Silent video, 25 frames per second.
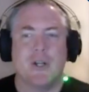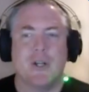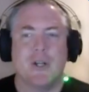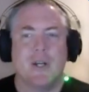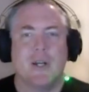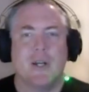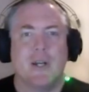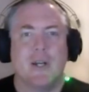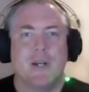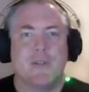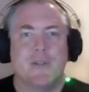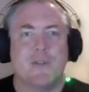
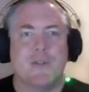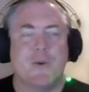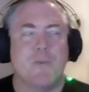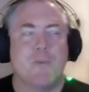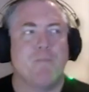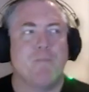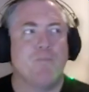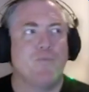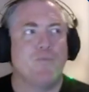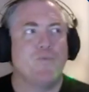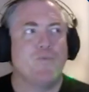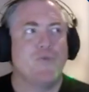So
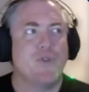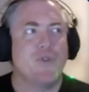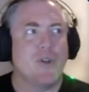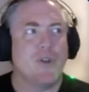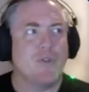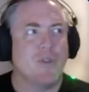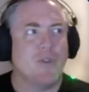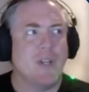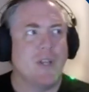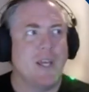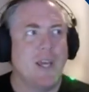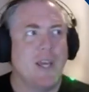
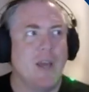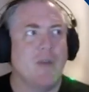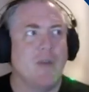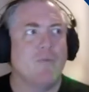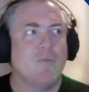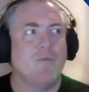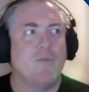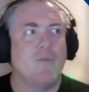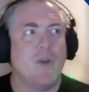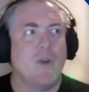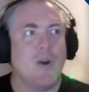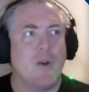generally
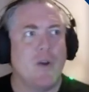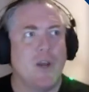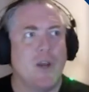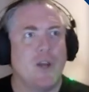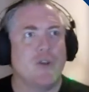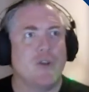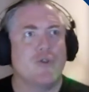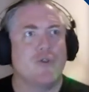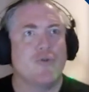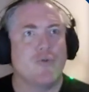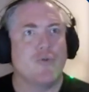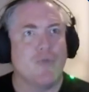very
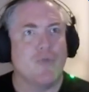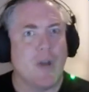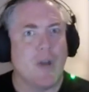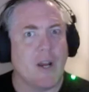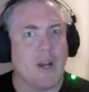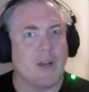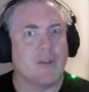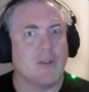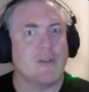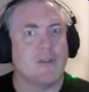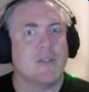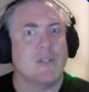direct
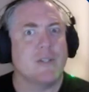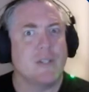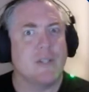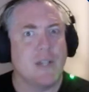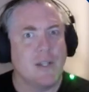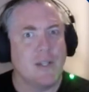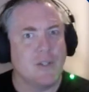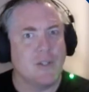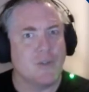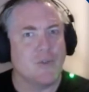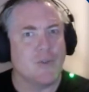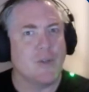
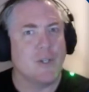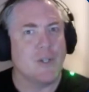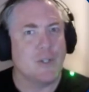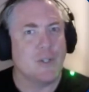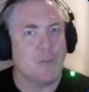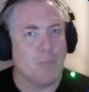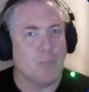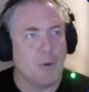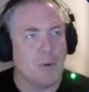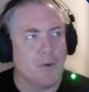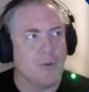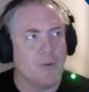sensory
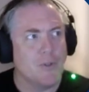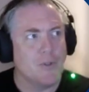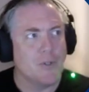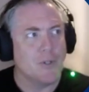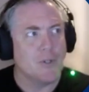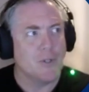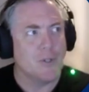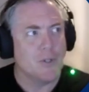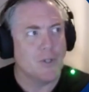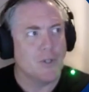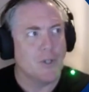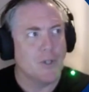
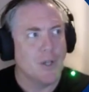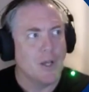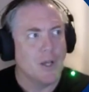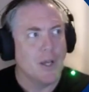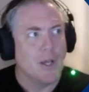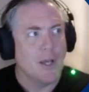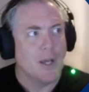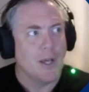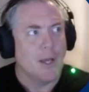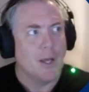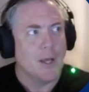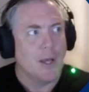experiences
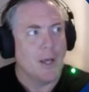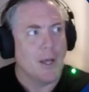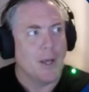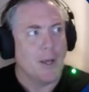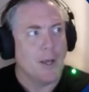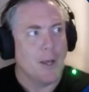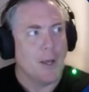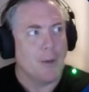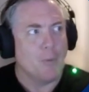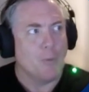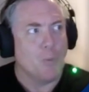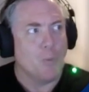
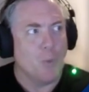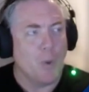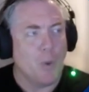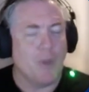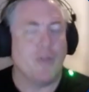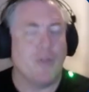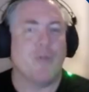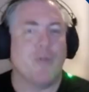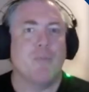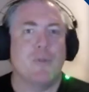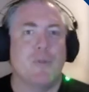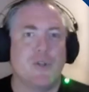with
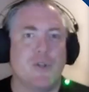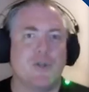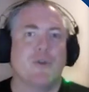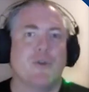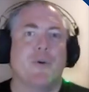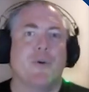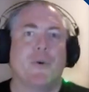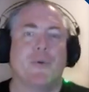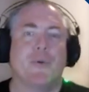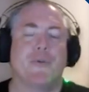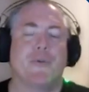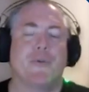materials.